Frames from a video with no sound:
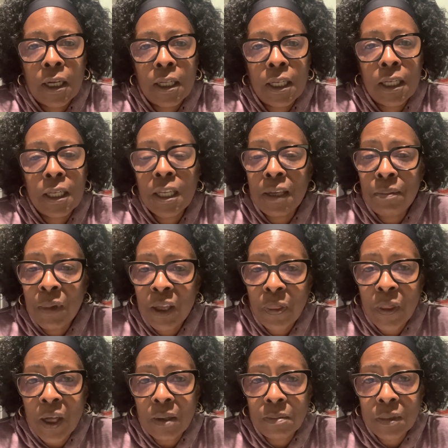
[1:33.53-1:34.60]
leave me a
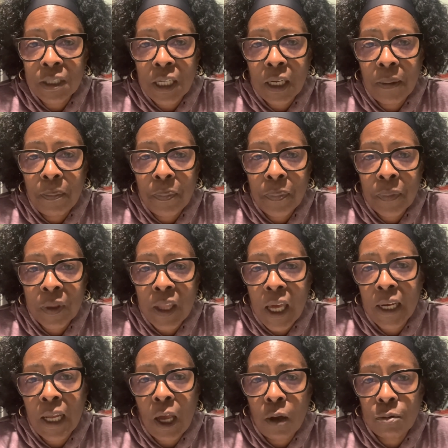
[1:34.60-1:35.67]
thumbs up.
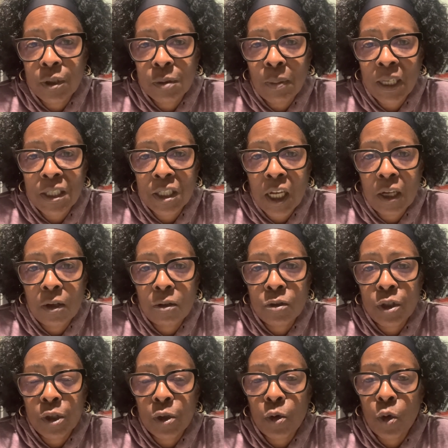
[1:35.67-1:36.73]
That helps my channel
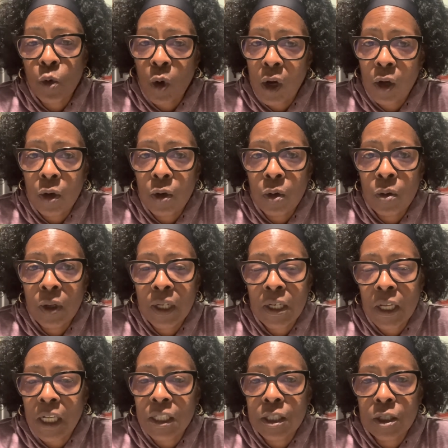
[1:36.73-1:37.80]
to grow. It
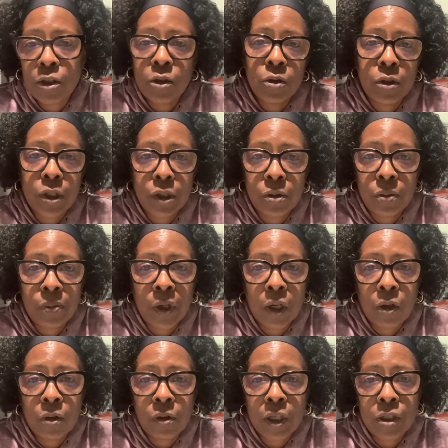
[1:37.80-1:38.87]
lets YouTube
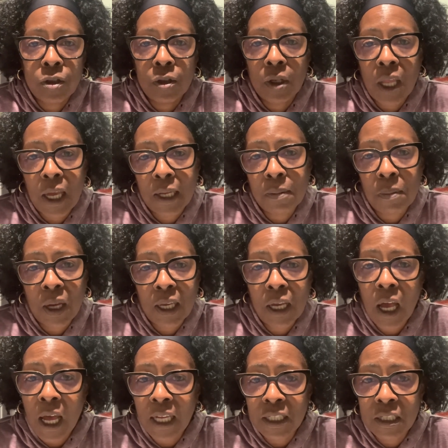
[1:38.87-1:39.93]
know that you like my
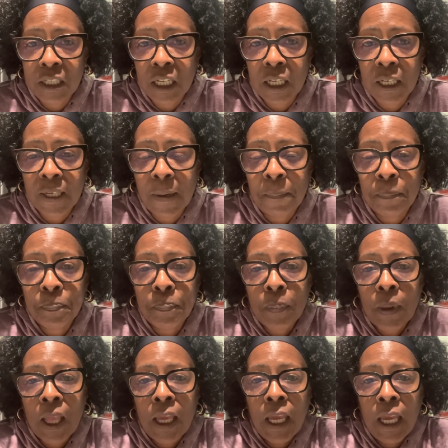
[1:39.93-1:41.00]
content.
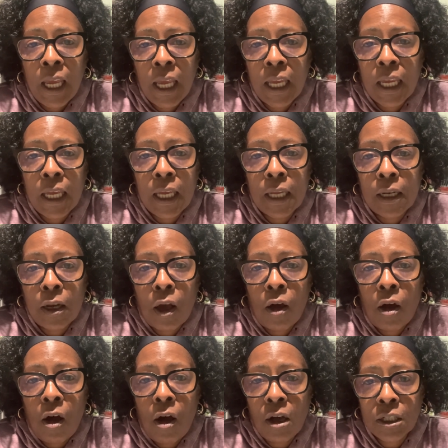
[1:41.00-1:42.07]
And
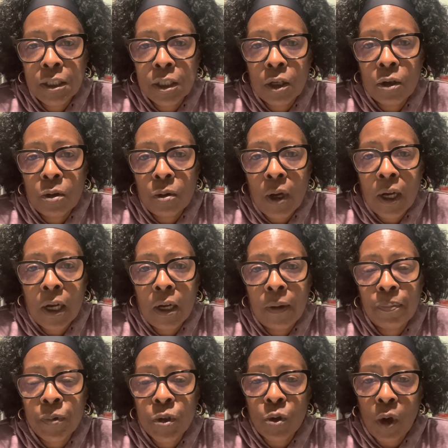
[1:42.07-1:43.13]
also,
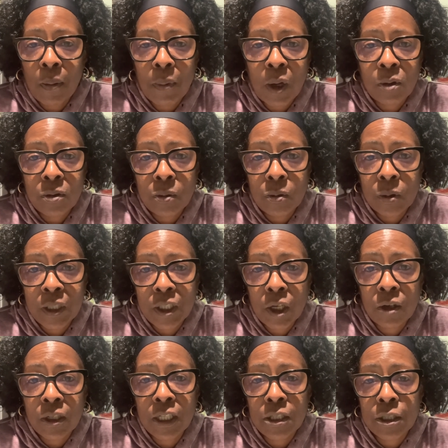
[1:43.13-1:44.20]
to all my
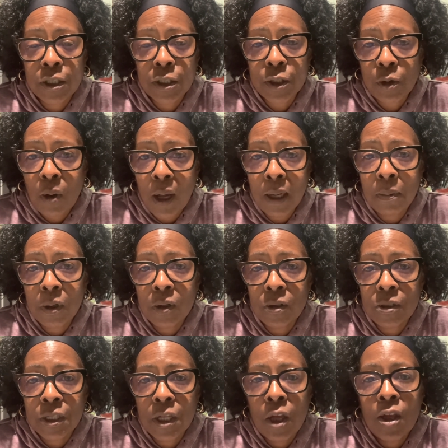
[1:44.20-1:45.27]
returning
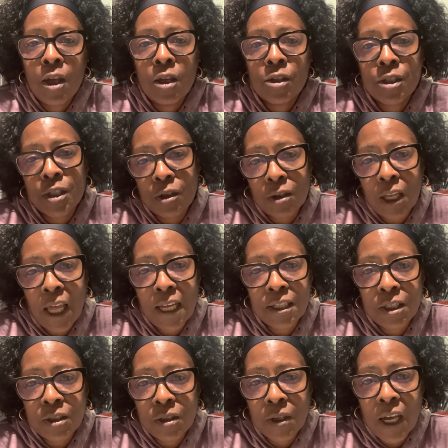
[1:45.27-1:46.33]
subscribers, so glad
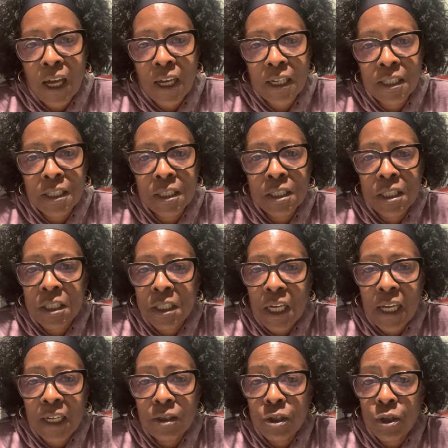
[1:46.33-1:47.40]
that you guys
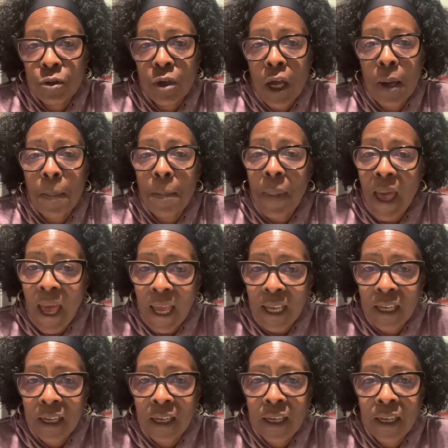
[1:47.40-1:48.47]
decided to come back.